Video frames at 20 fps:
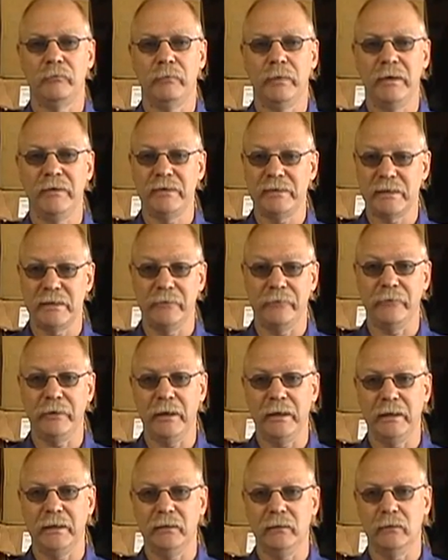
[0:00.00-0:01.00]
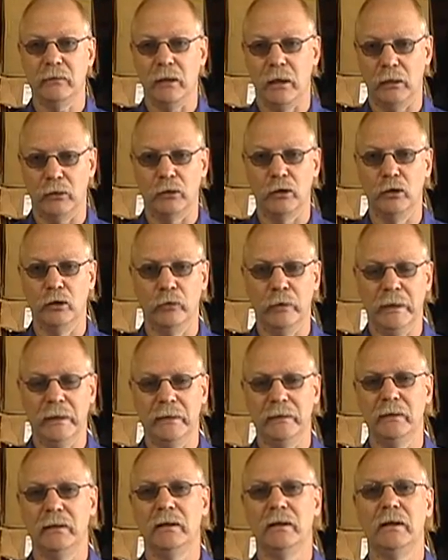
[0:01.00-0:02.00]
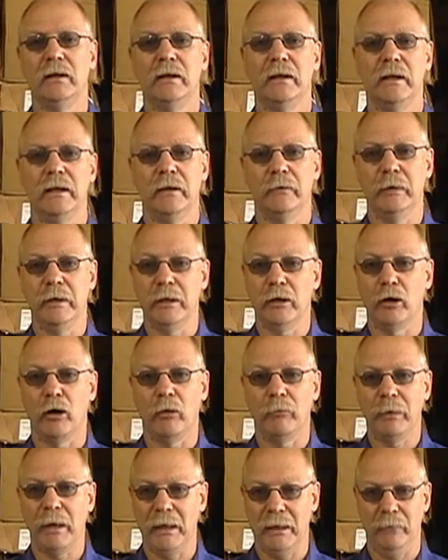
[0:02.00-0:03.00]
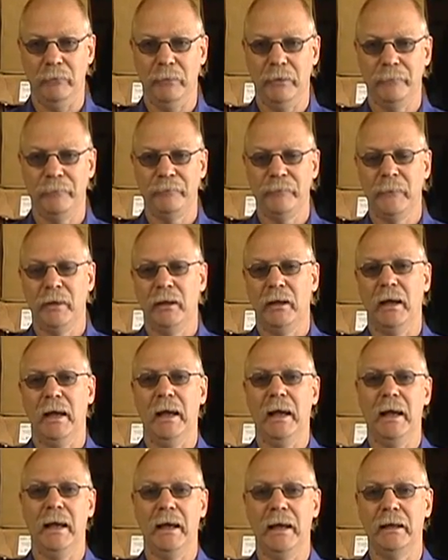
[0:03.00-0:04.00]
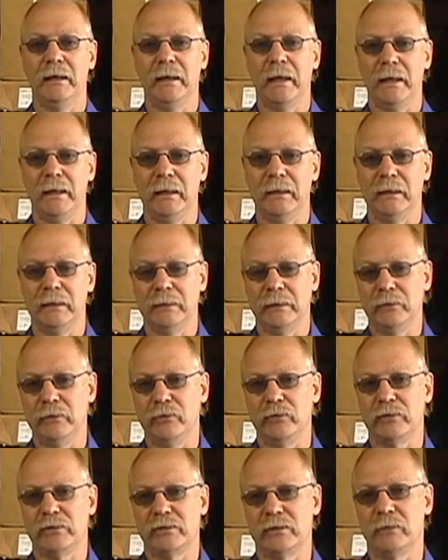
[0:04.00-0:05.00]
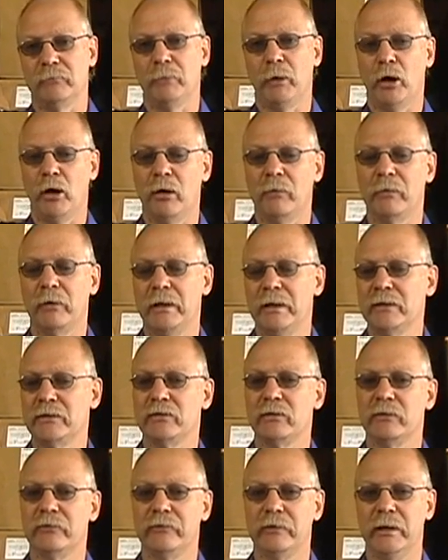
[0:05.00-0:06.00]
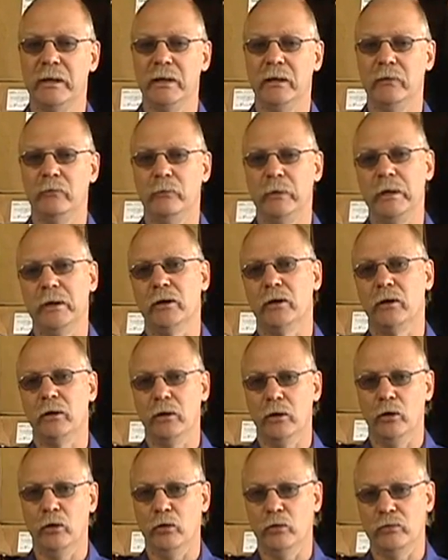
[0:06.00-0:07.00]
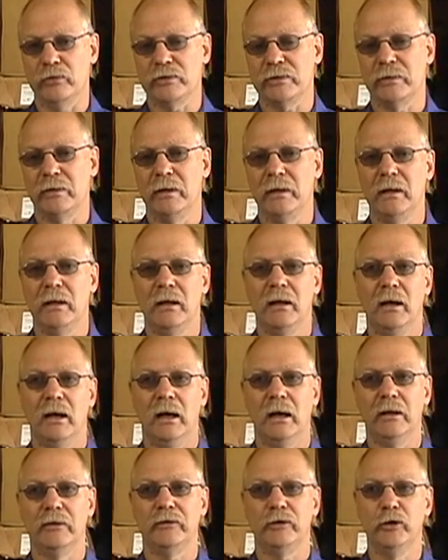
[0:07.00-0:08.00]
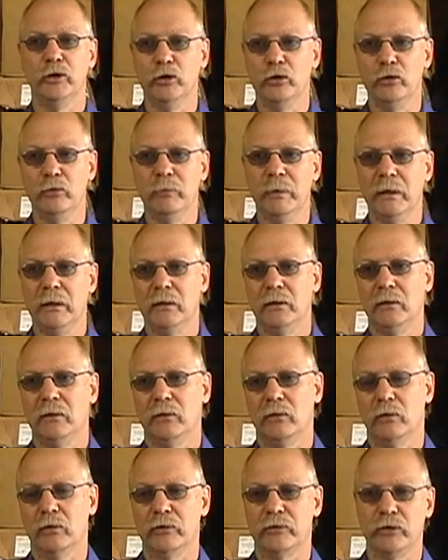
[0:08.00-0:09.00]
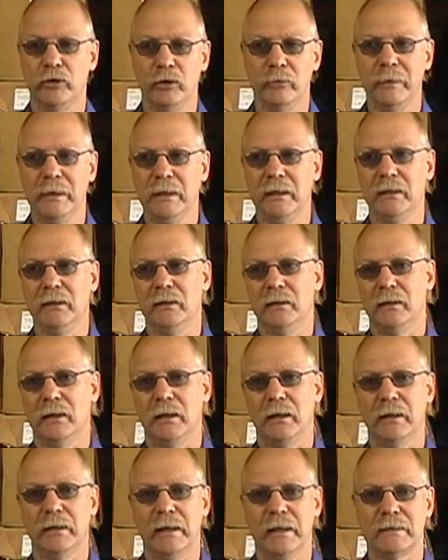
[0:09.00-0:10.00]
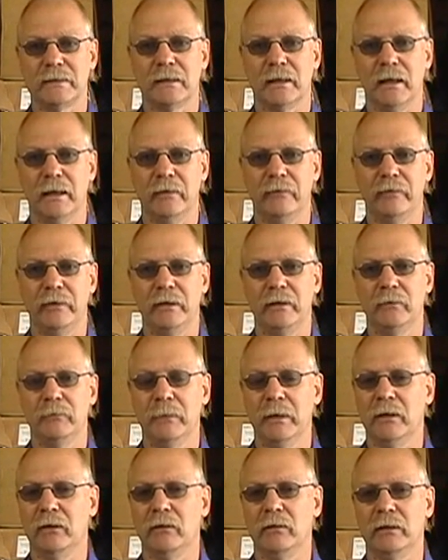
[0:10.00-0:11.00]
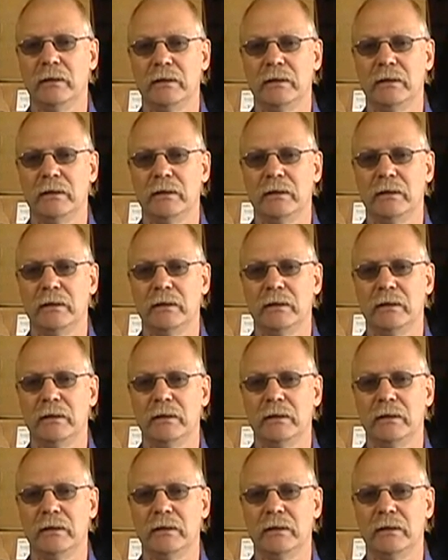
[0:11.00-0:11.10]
PVC fitting, a glue-in, we call pipe. And anything that uses a barb or insert fitting, we call hose. Tube or tubing, that's kind of in the middle.